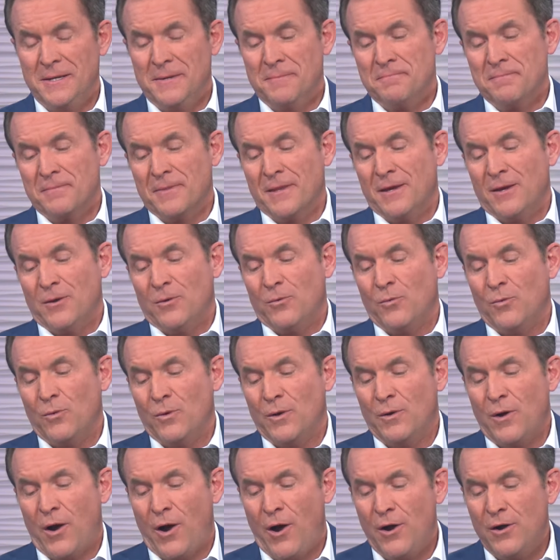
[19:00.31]
Right.
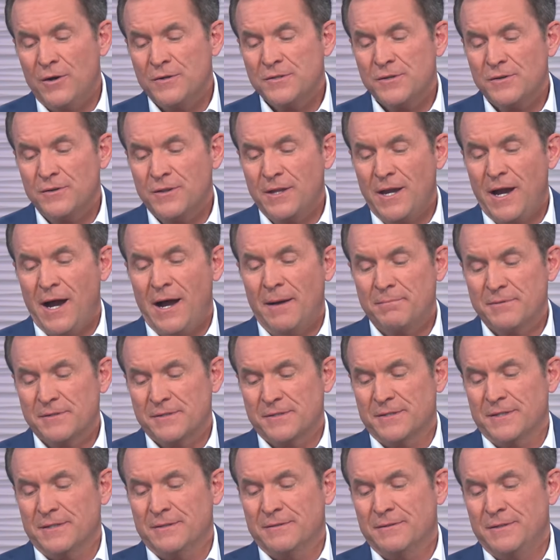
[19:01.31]
Ours are the
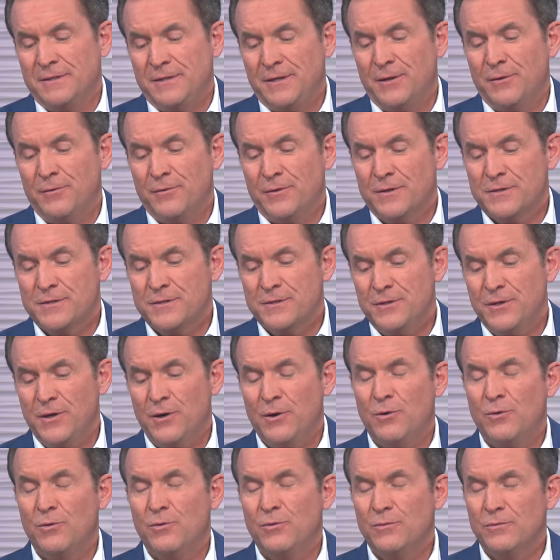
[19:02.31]
opposite. You know, there's
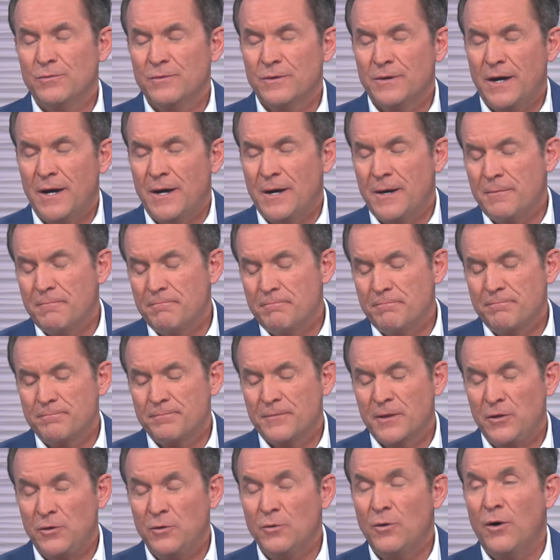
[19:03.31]
no um,
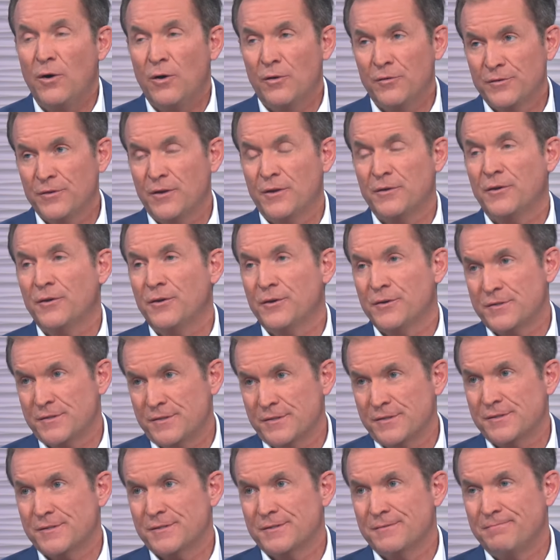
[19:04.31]
U-Hauls on
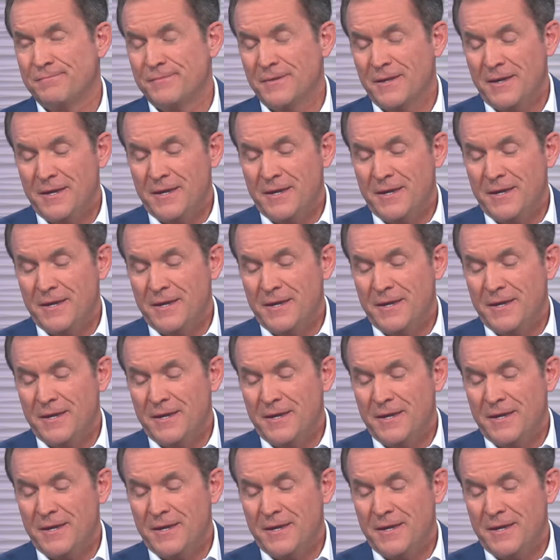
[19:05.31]
hearses.